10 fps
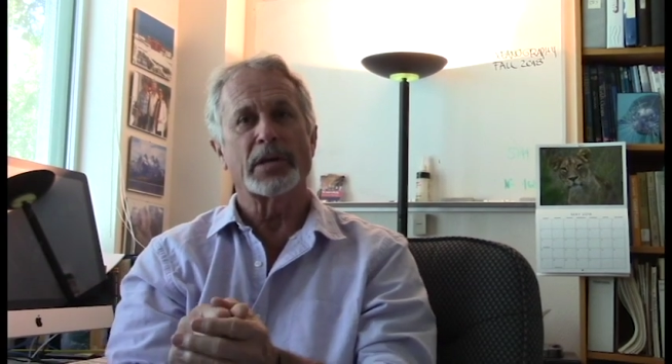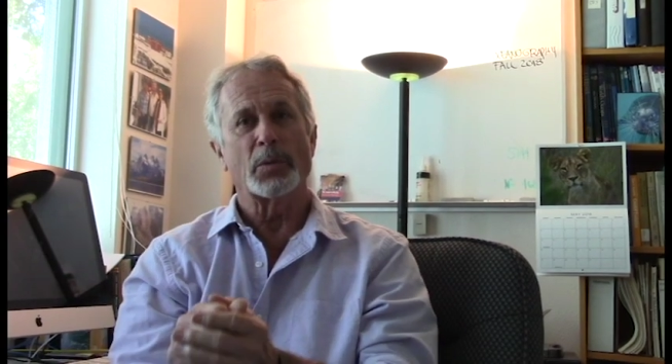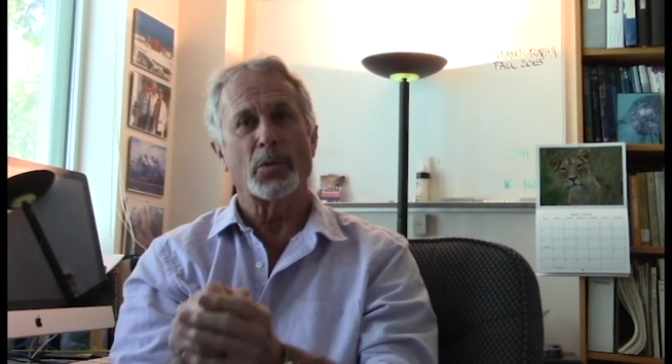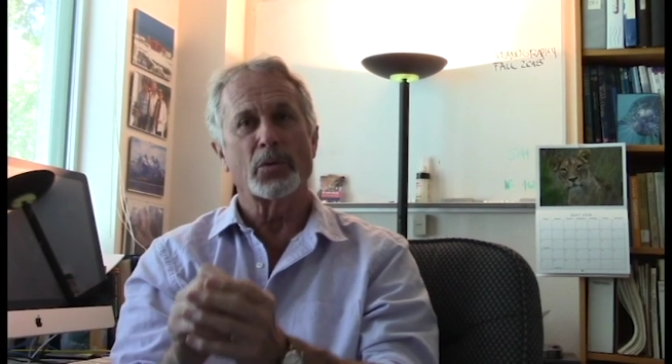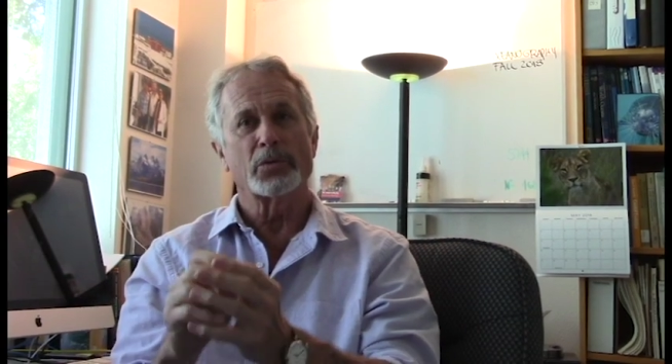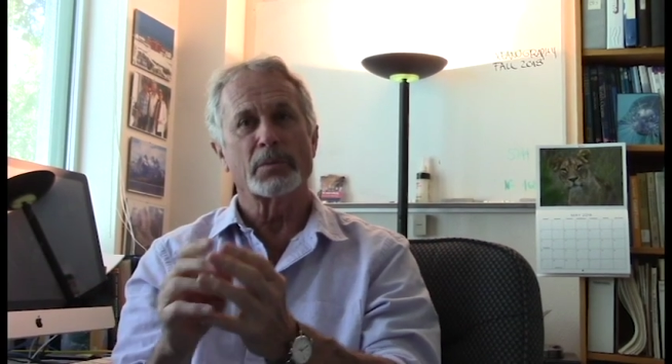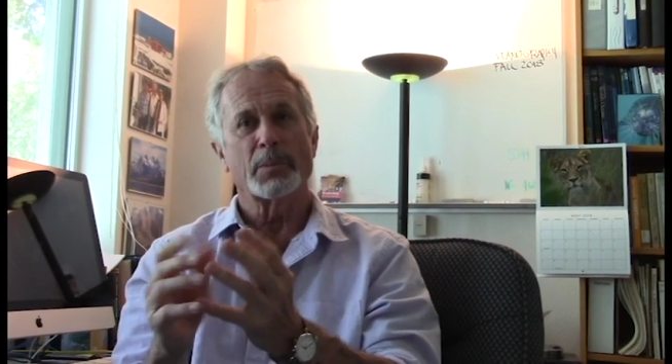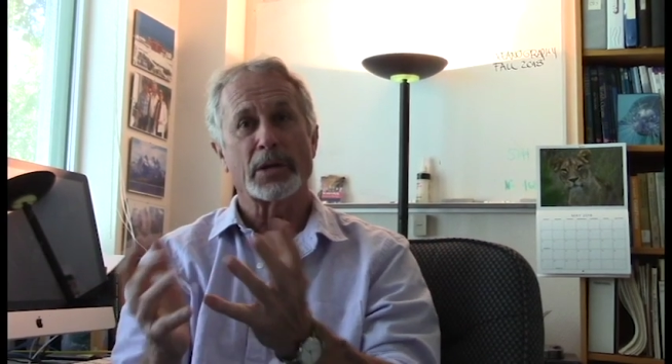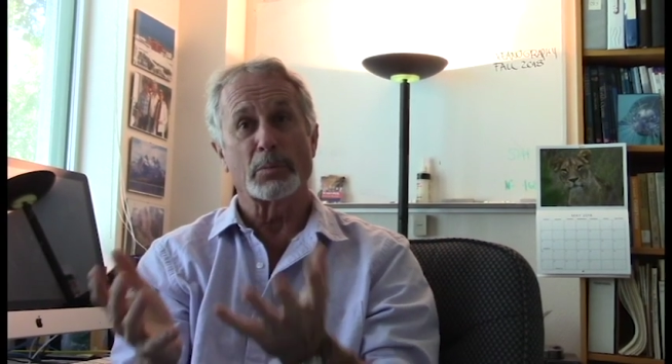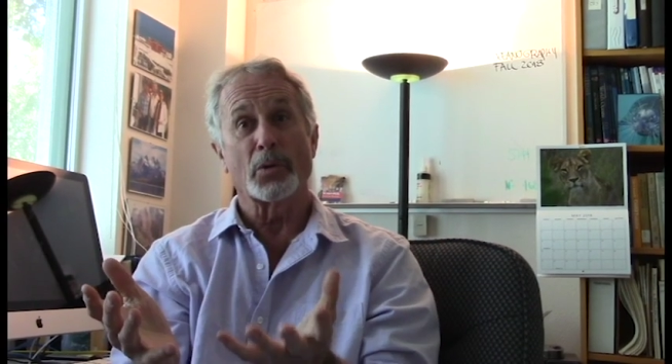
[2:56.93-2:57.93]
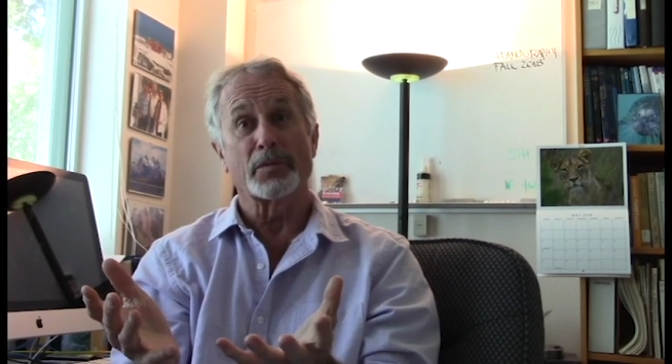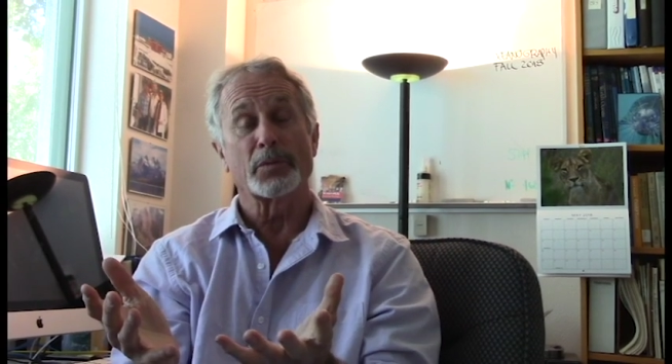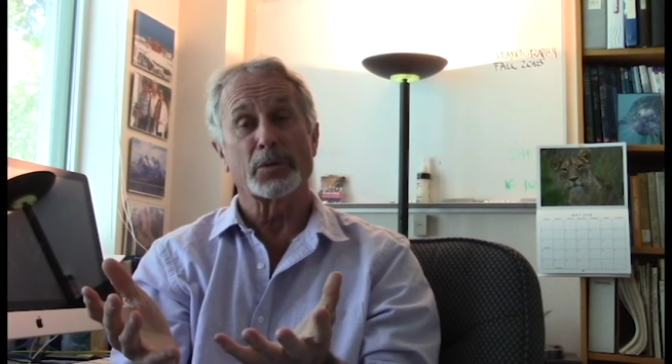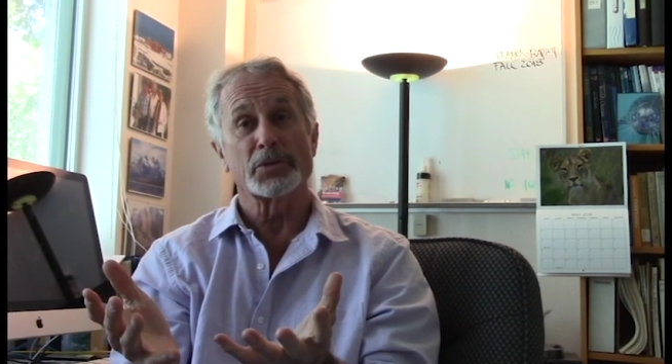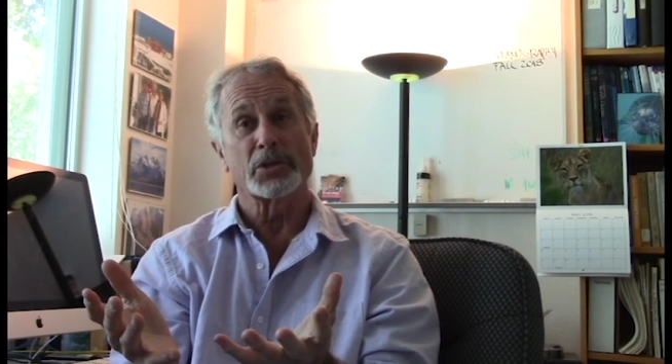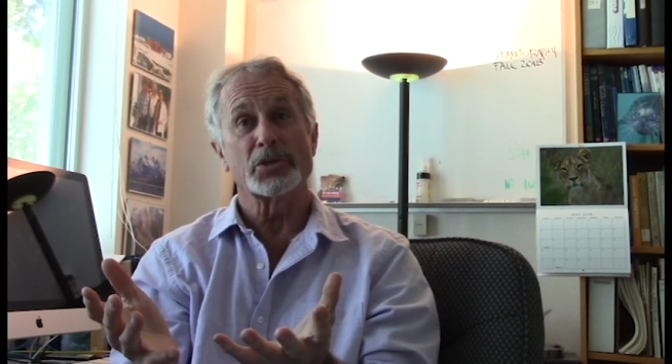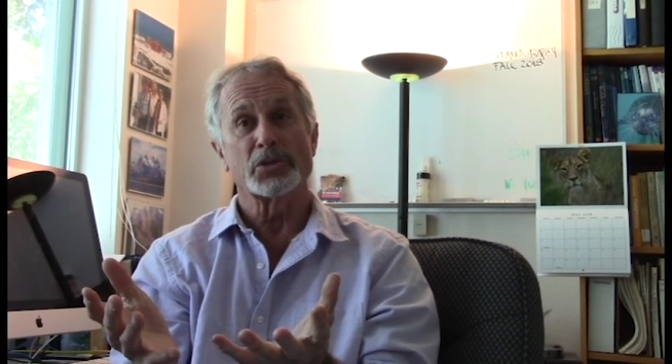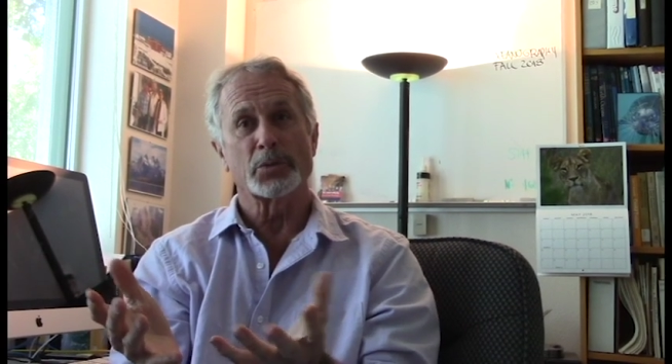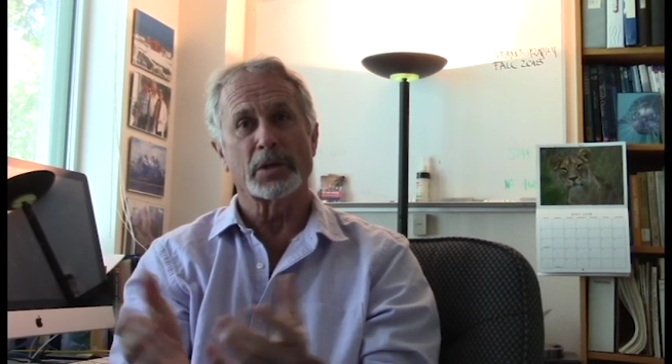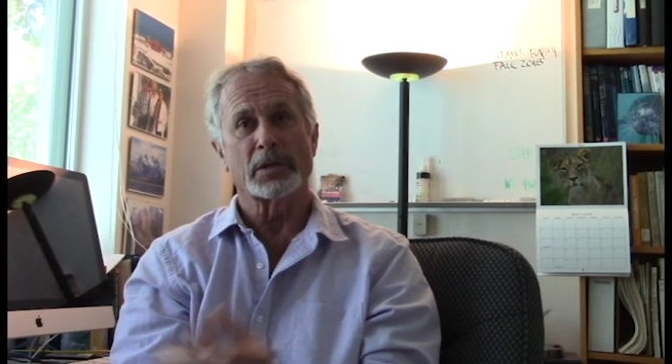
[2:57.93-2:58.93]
they won't metamorphose into